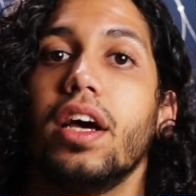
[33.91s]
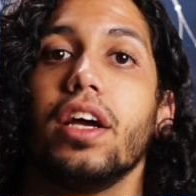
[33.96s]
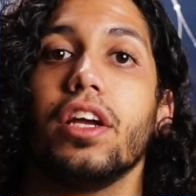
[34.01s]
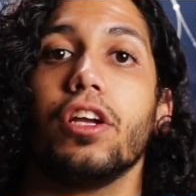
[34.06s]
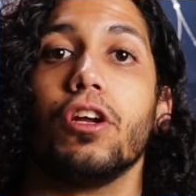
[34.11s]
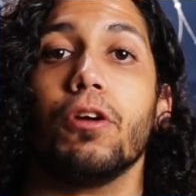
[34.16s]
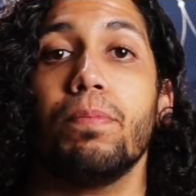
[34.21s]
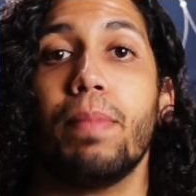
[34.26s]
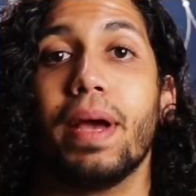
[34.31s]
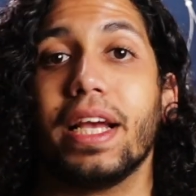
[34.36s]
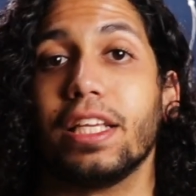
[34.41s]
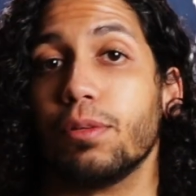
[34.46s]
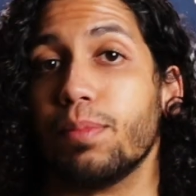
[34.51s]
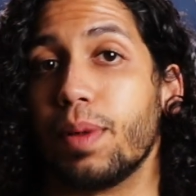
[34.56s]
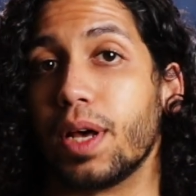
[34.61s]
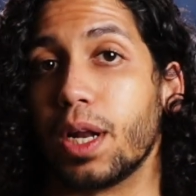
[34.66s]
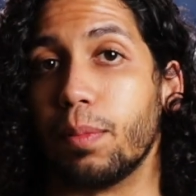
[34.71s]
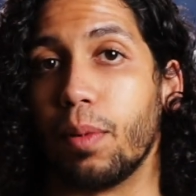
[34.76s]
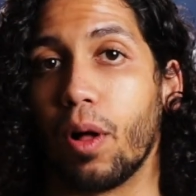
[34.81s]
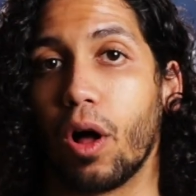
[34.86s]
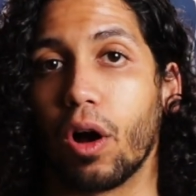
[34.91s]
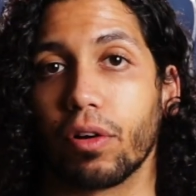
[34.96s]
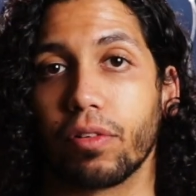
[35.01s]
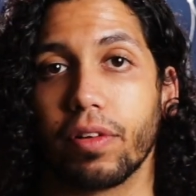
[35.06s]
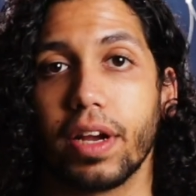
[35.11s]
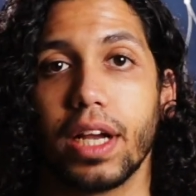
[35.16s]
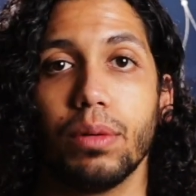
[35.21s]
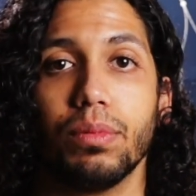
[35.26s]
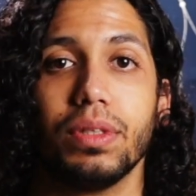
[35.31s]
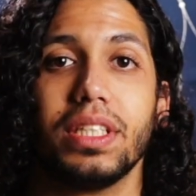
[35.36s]
your basal metabolic
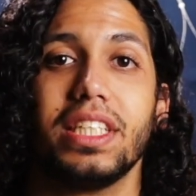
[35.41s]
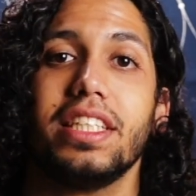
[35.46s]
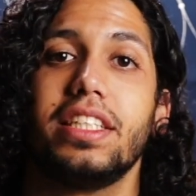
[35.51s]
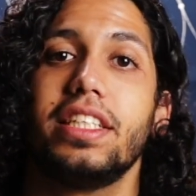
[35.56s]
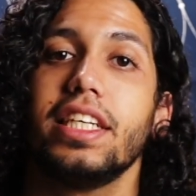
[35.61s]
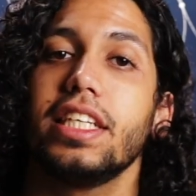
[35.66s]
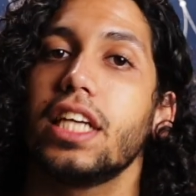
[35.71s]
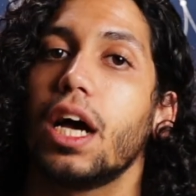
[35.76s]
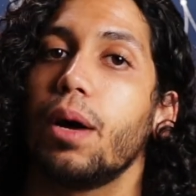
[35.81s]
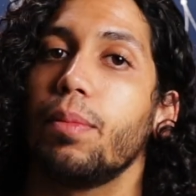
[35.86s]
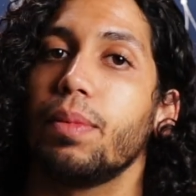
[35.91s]
rate, which is just how